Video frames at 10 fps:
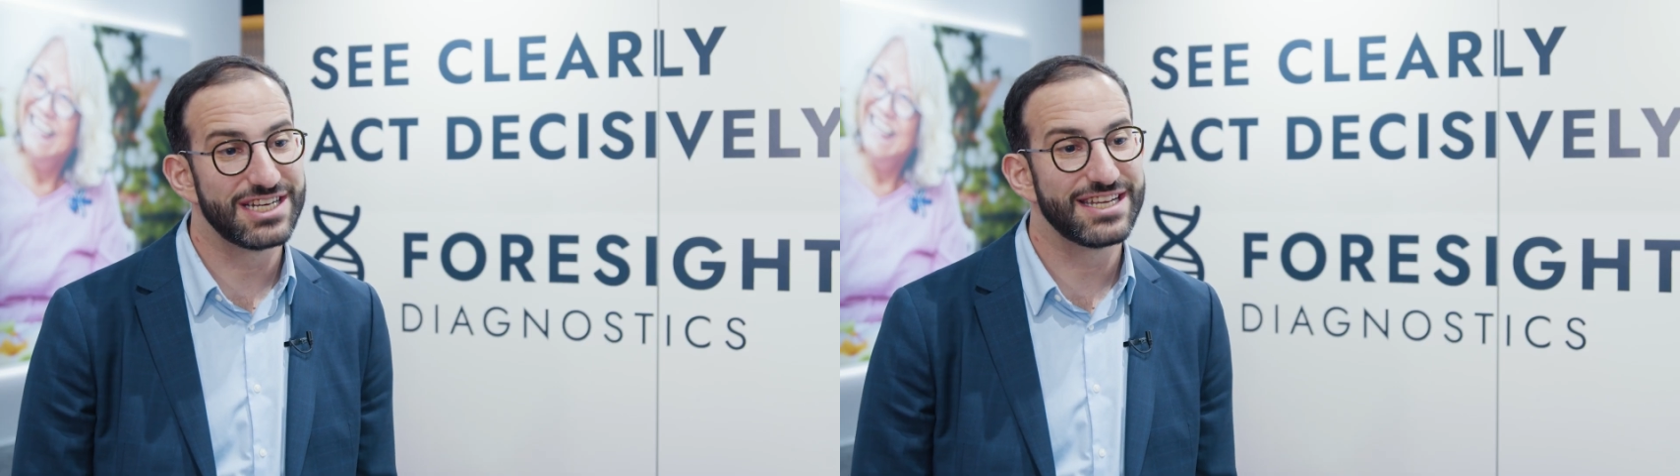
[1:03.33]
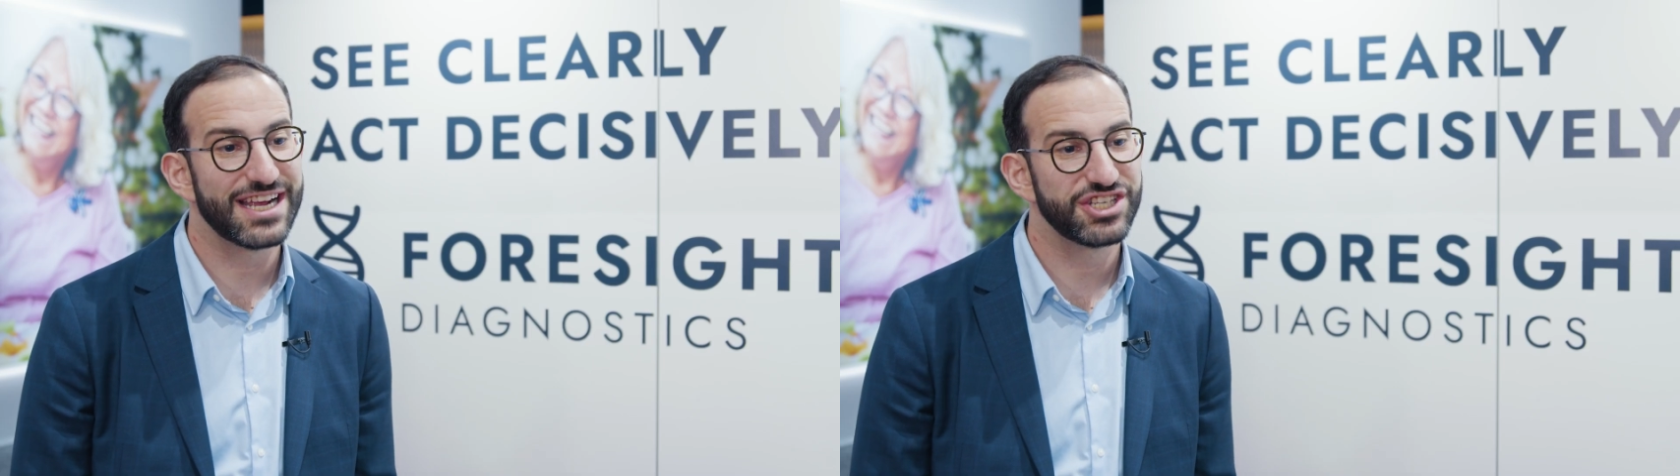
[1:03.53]
of
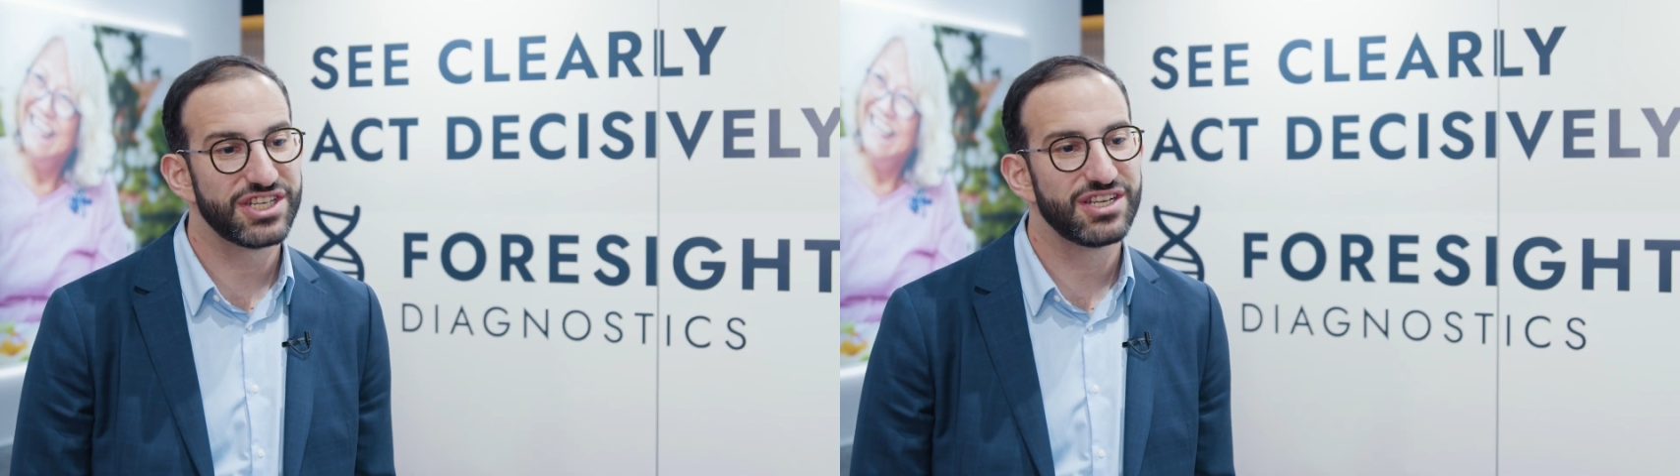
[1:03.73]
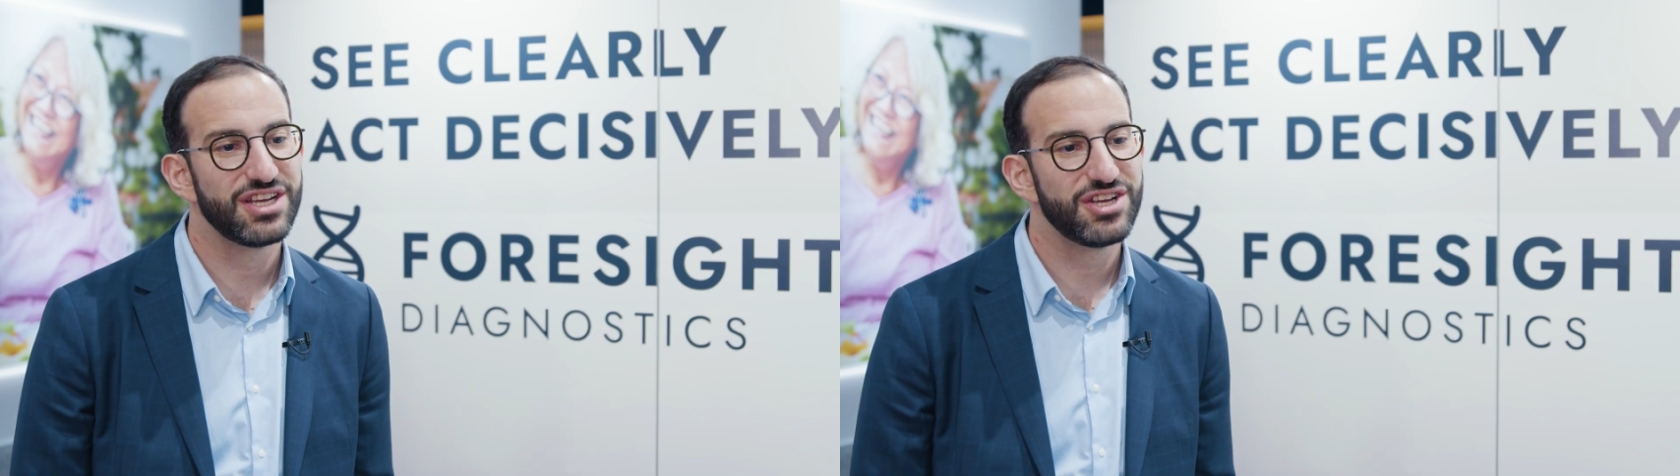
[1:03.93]

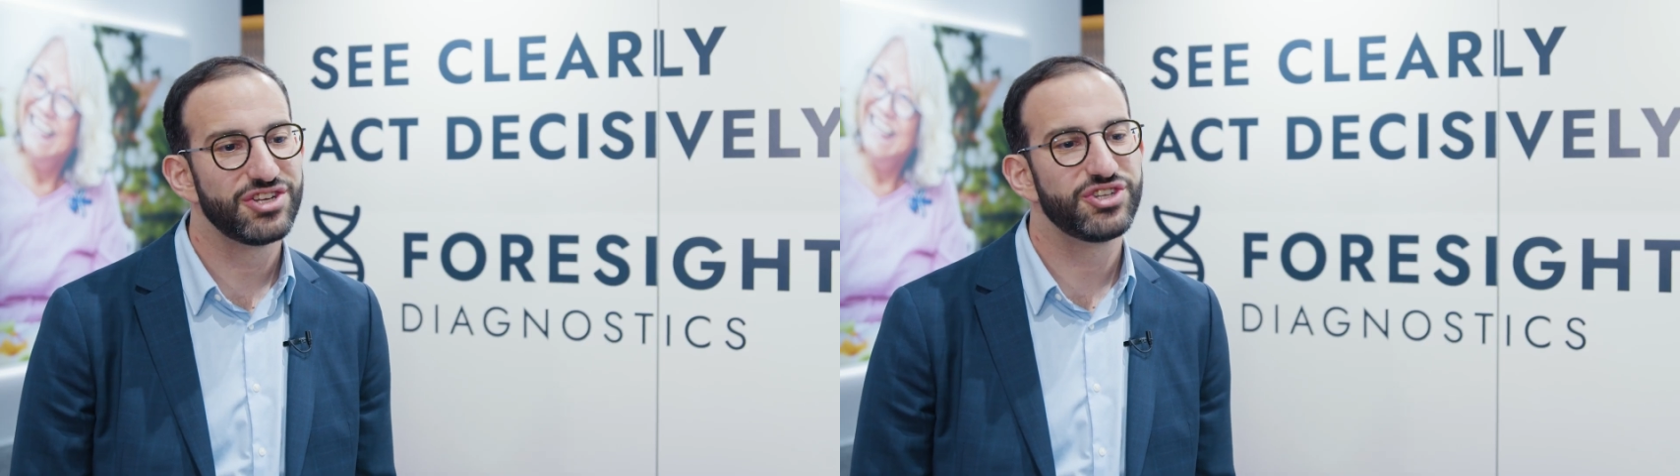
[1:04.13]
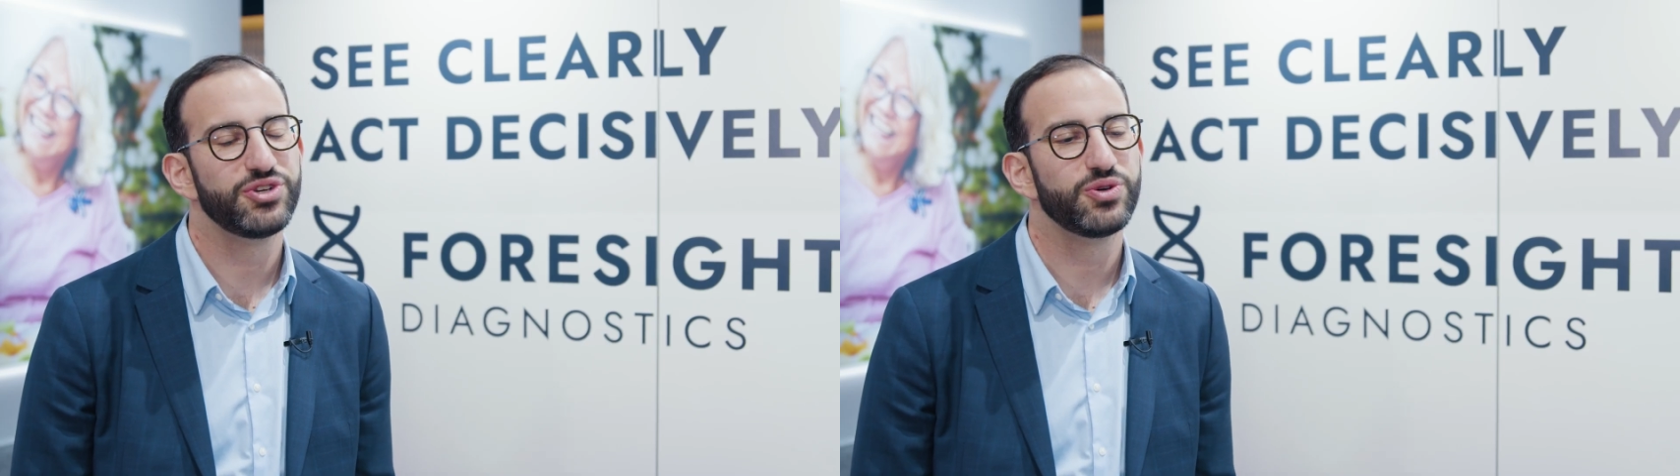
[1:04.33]
detection
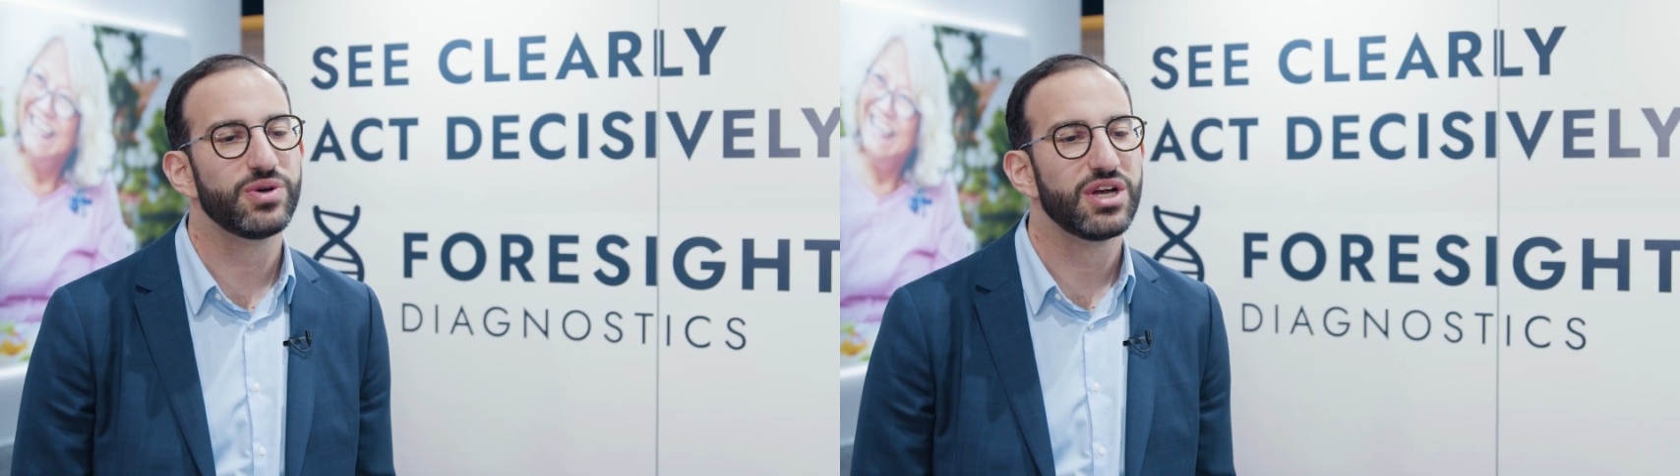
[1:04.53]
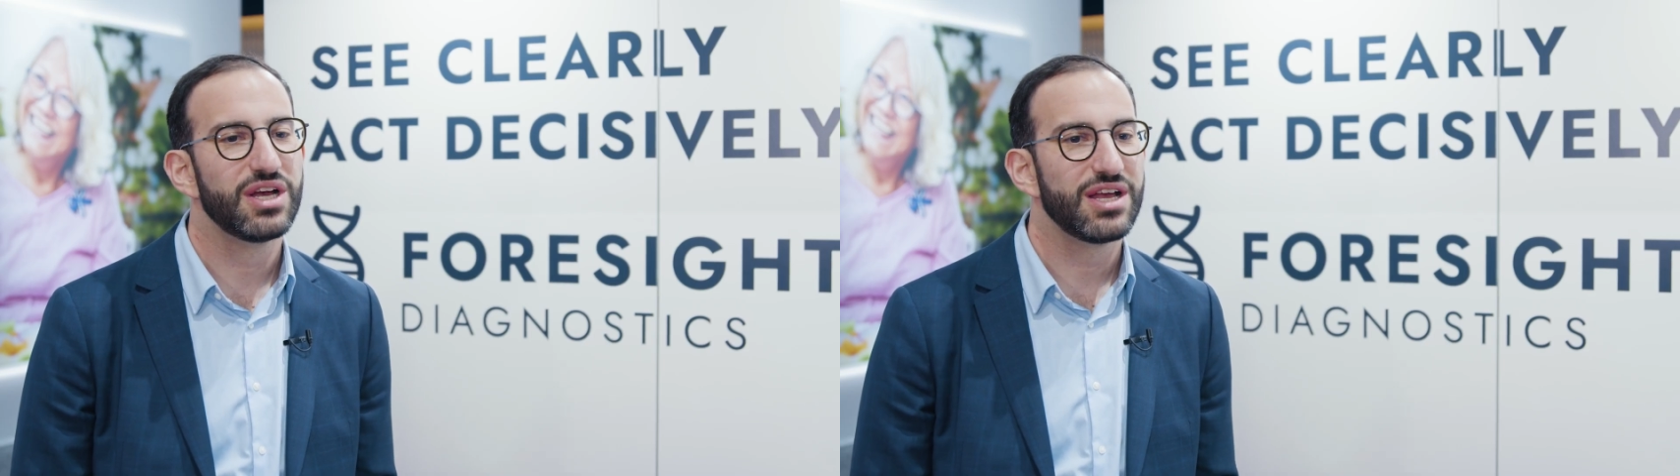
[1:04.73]
to